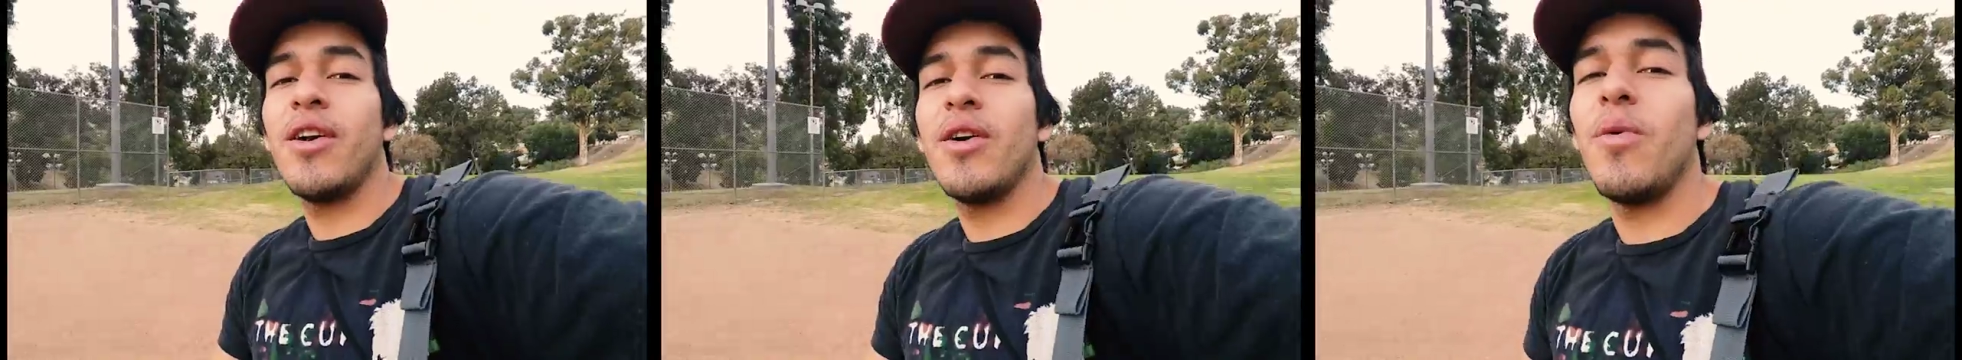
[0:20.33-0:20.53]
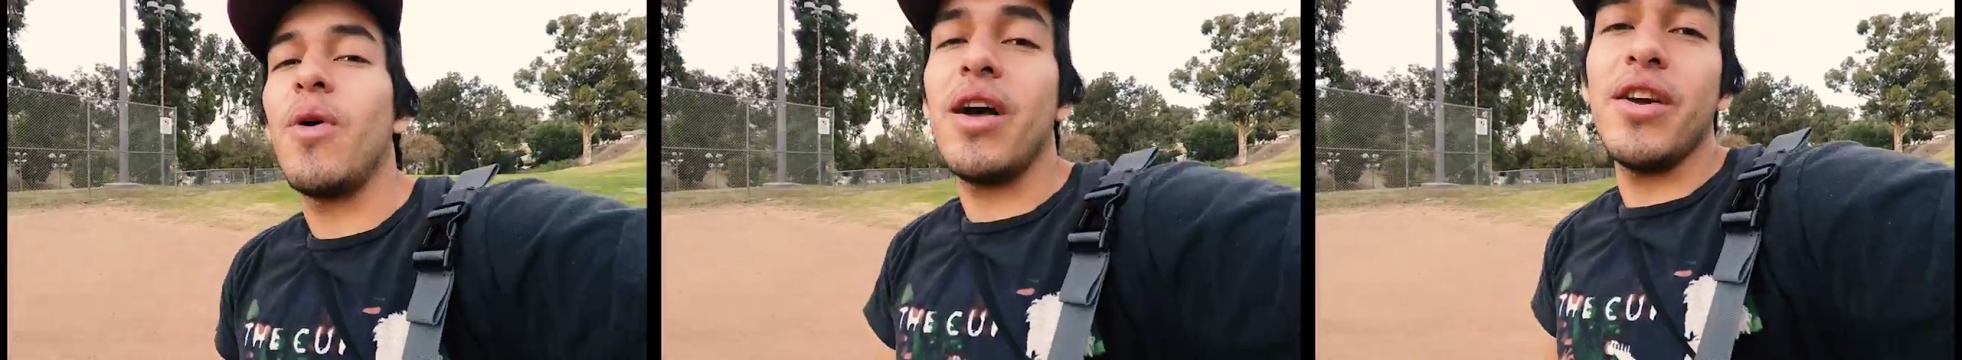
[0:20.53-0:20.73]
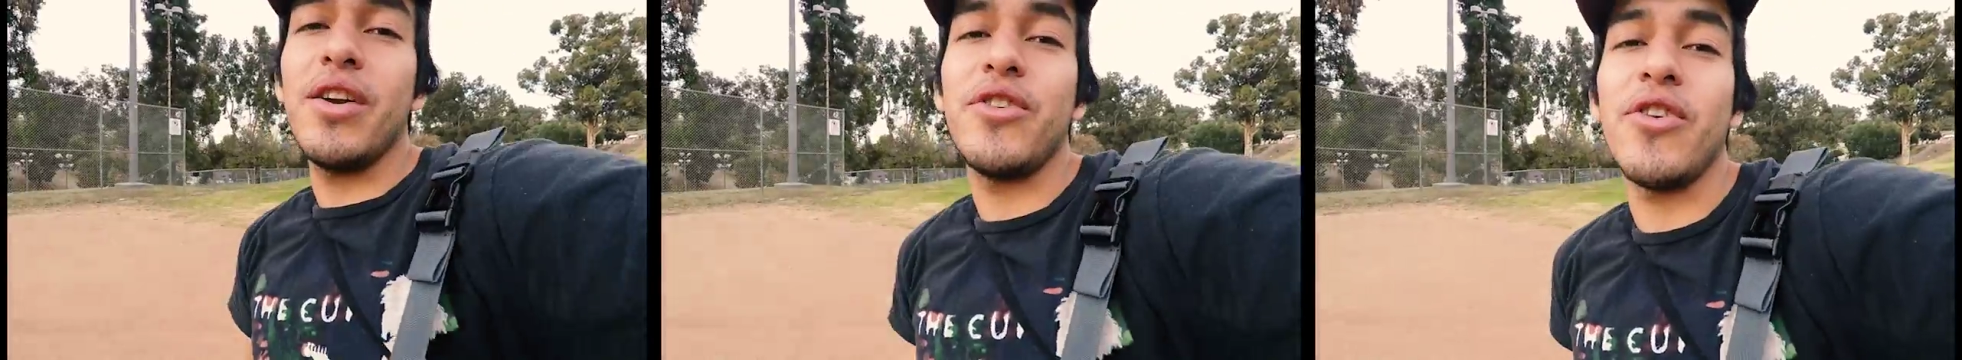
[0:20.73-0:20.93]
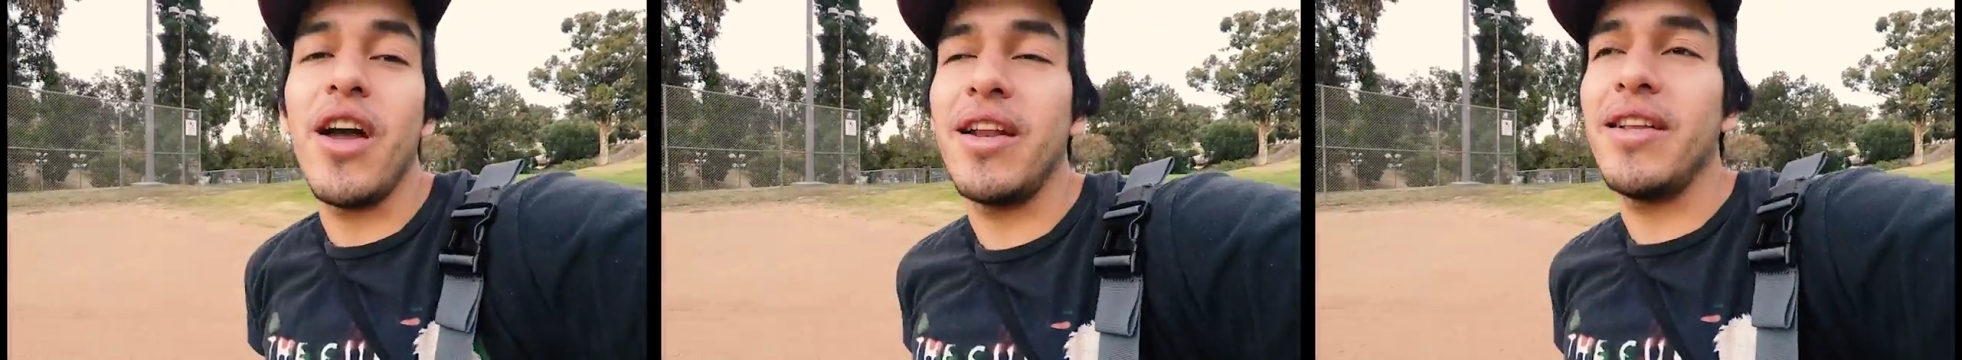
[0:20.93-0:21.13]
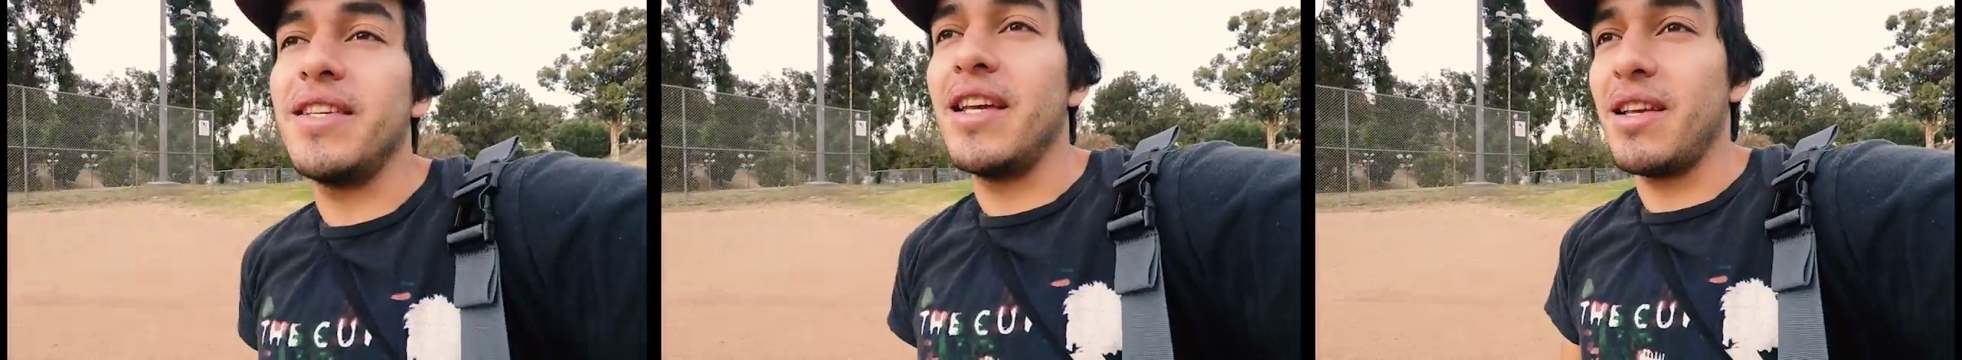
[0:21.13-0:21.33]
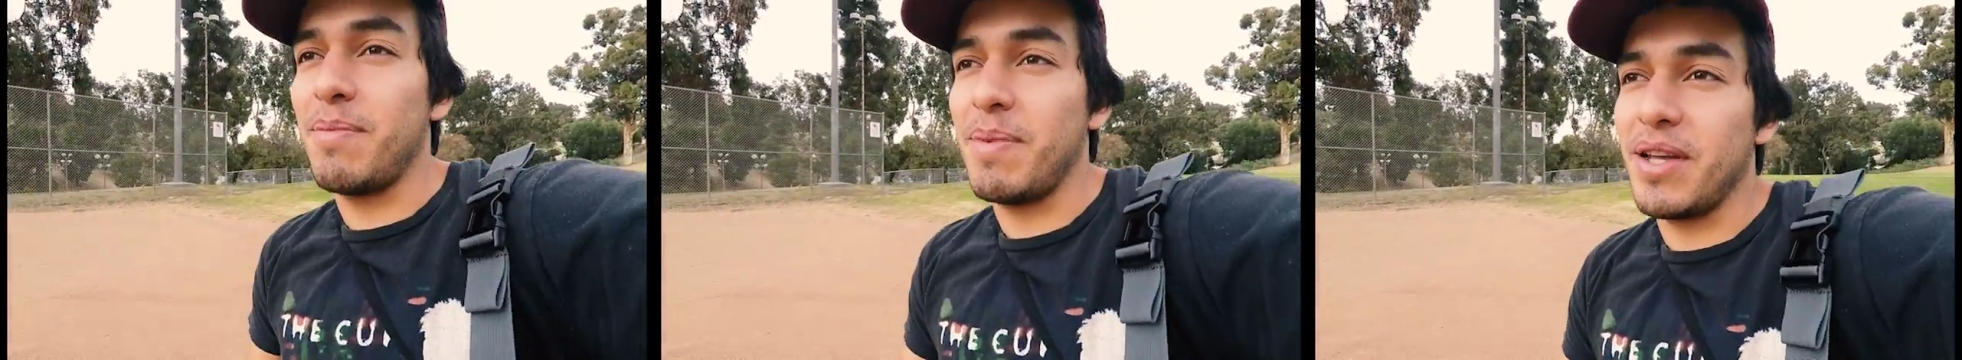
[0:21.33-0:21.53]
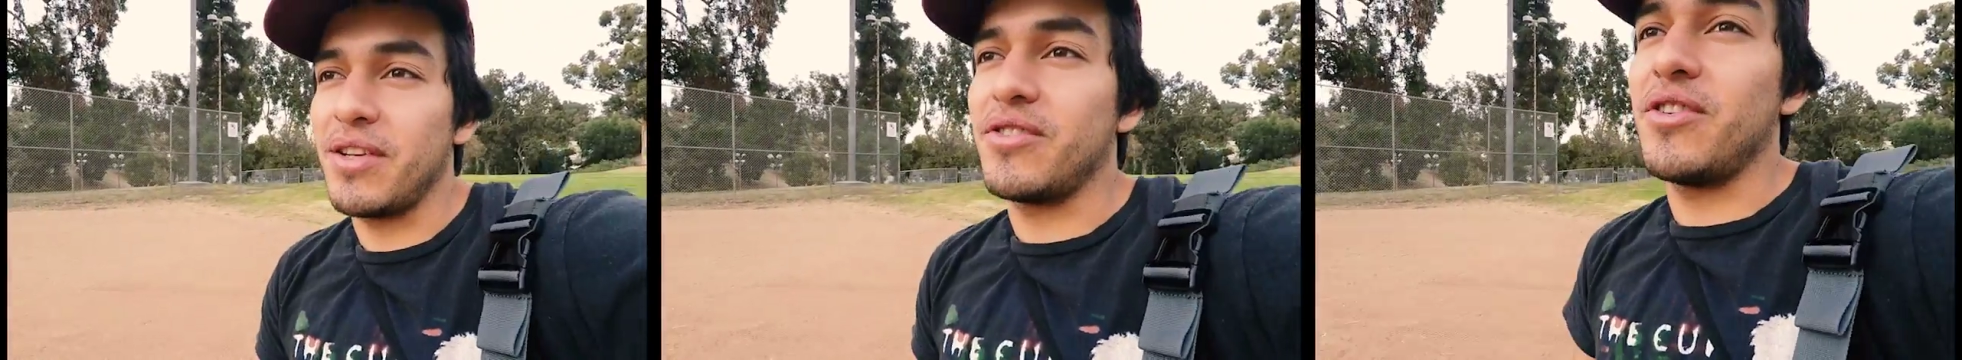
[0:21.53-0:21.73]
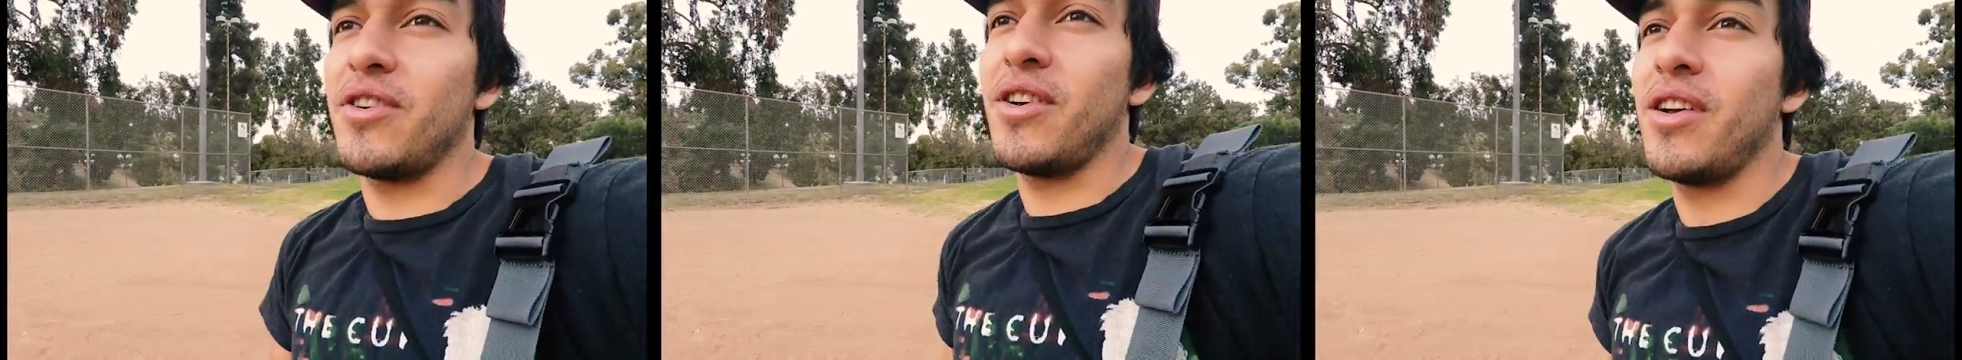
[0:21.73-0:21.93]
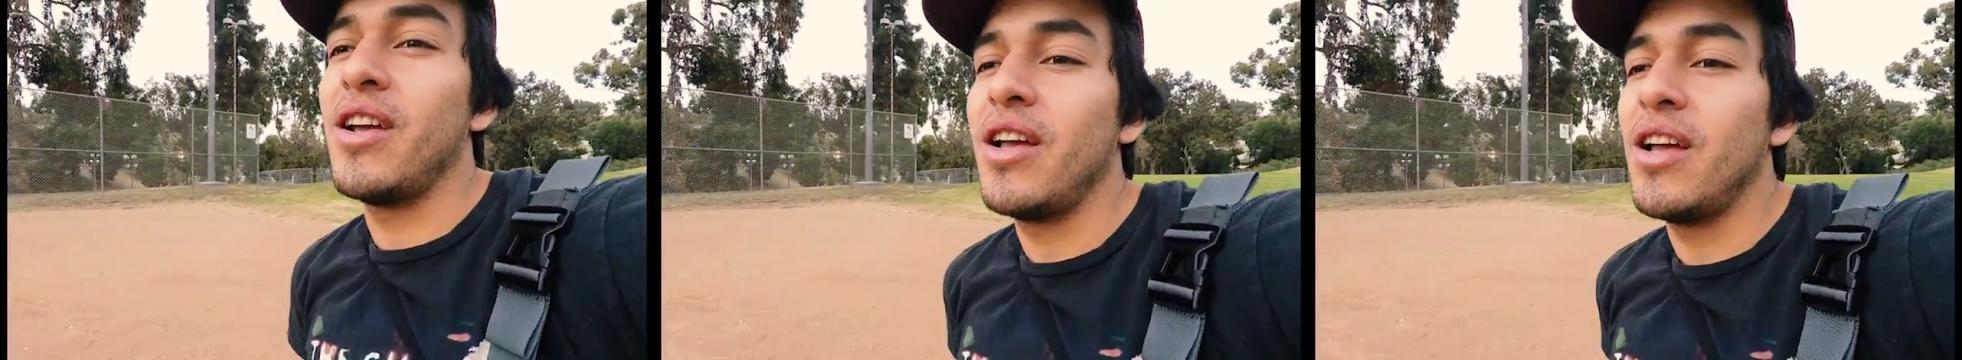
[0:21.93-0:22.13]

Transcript: while you're trying to take a picture